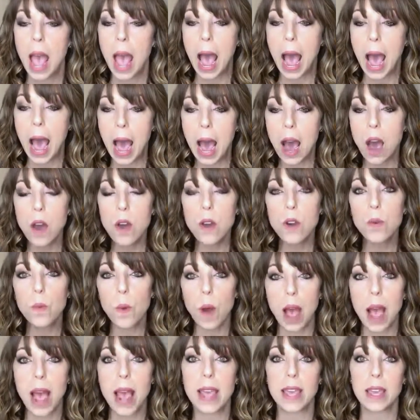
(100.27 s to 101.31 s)
How
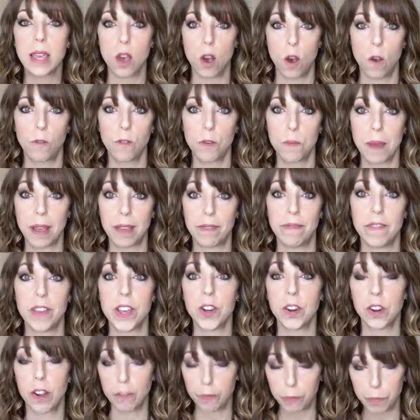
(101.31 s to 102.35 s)
do I get over my
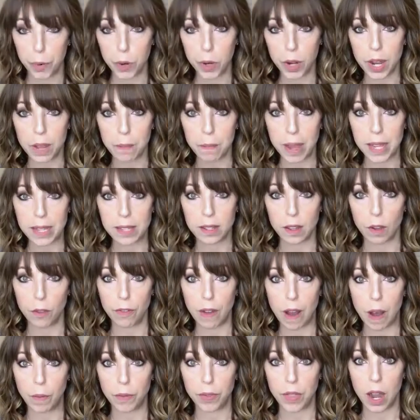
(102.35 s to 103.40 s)
fear of putting
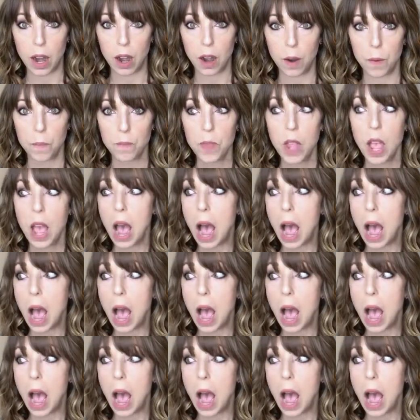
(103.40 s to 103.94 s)
myself out there?